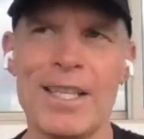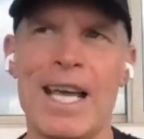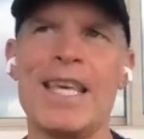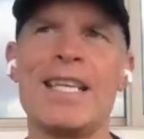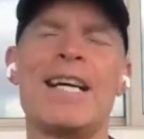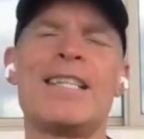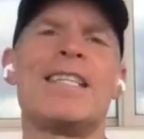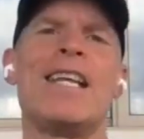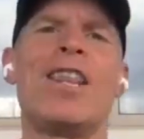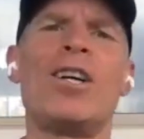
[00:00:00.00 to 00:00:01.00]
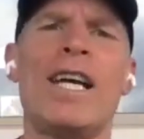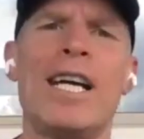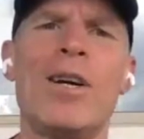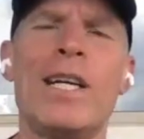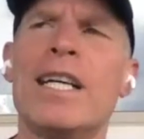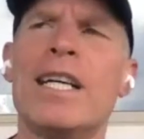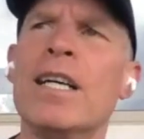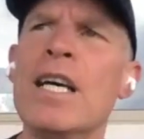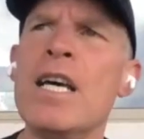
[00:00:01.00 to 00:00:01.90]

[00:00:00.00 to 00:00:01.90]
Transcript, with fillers: And I think that's another area